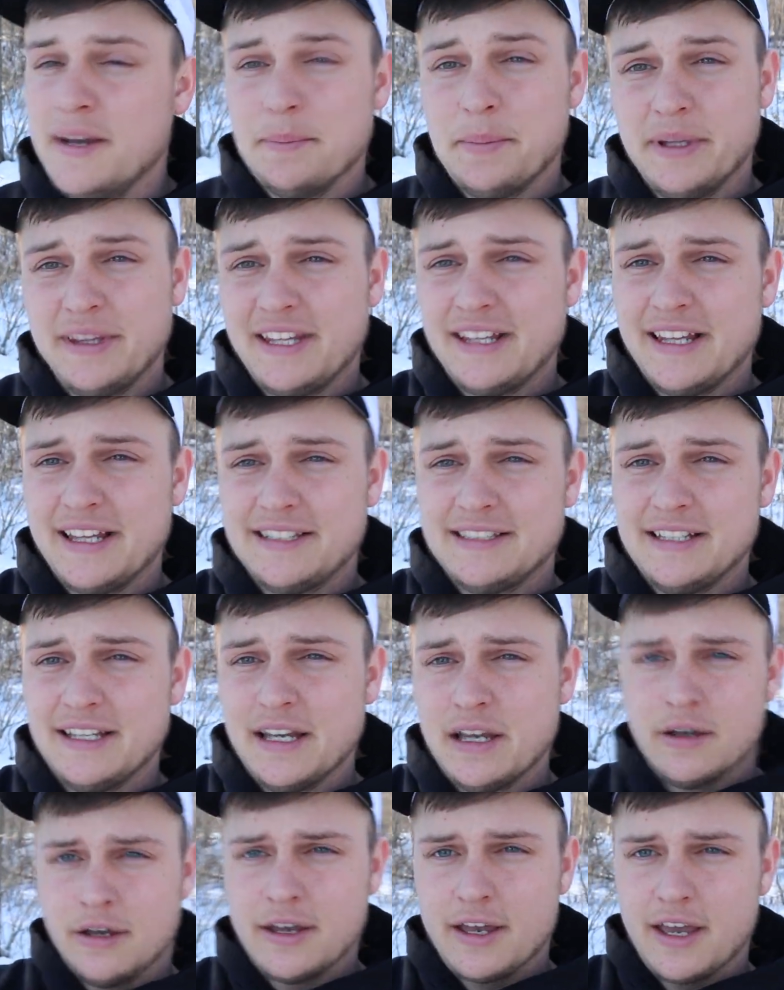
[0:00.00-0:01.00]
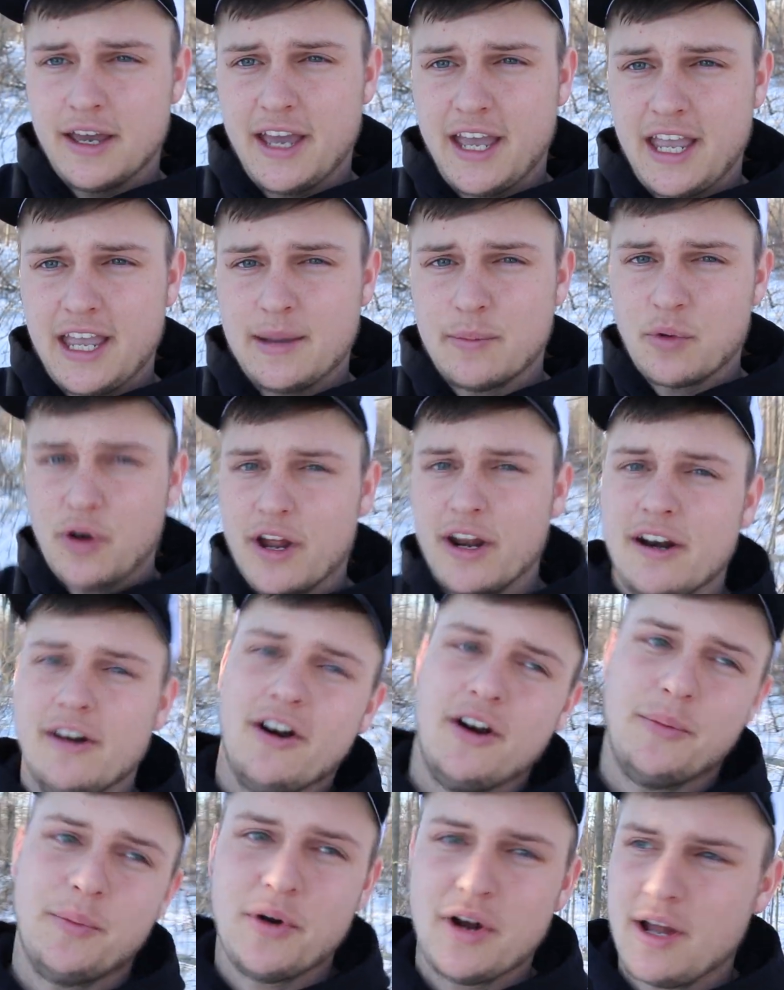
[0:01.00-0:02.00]
but they like to aim right at
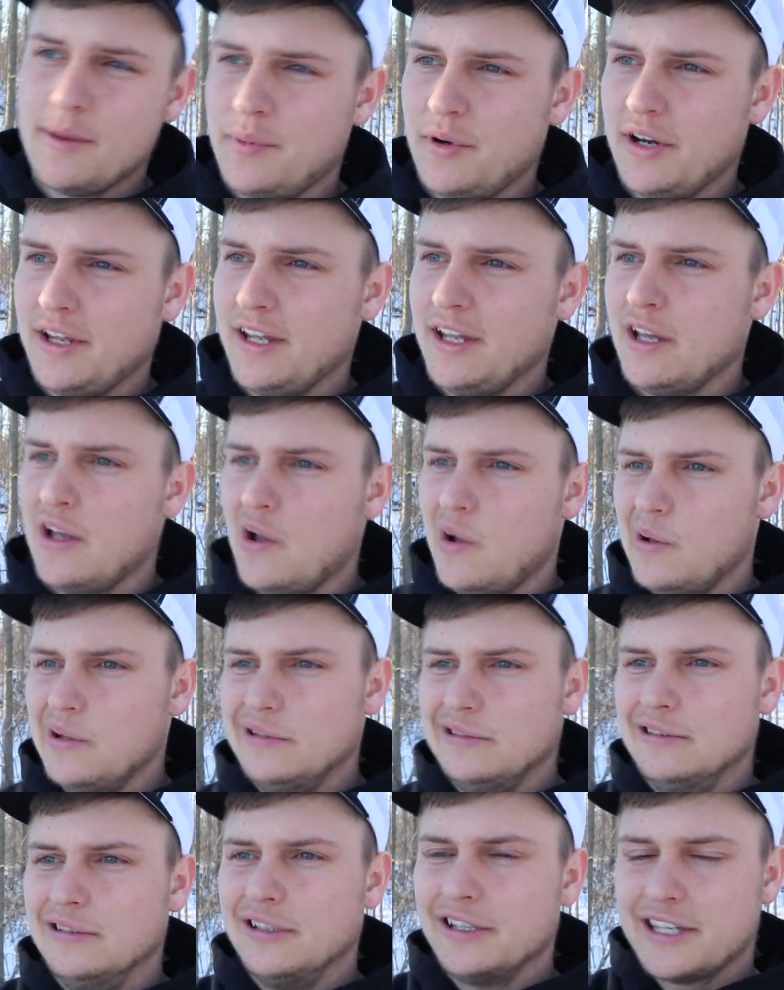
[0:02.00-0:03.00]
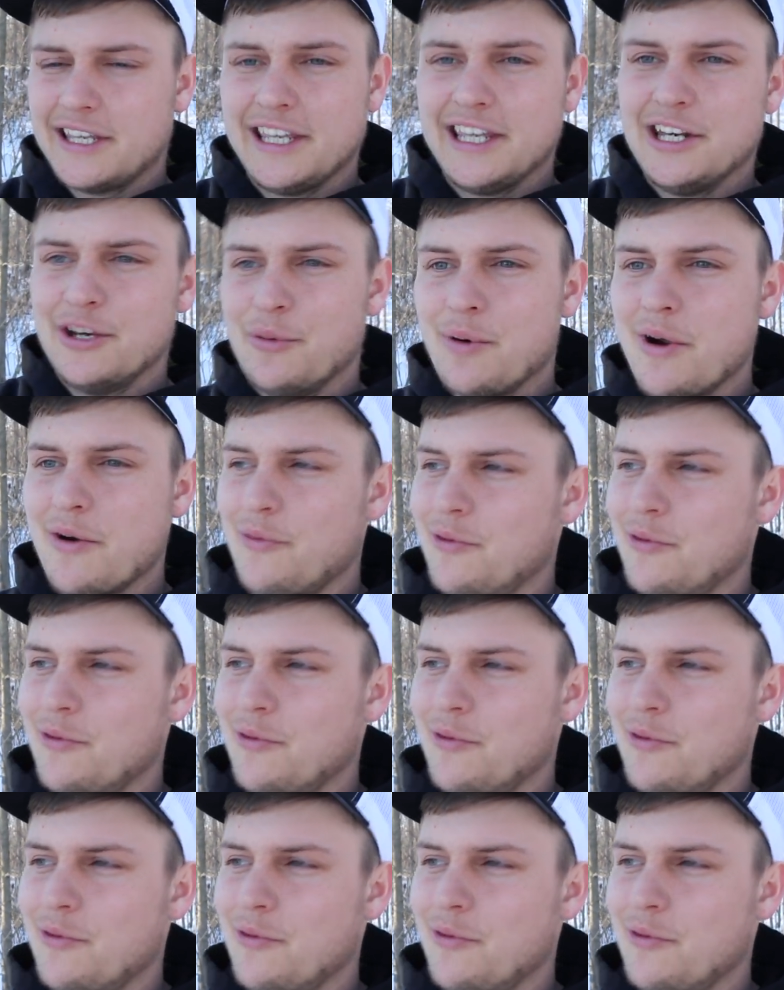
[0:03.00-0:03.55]
our property, looking into our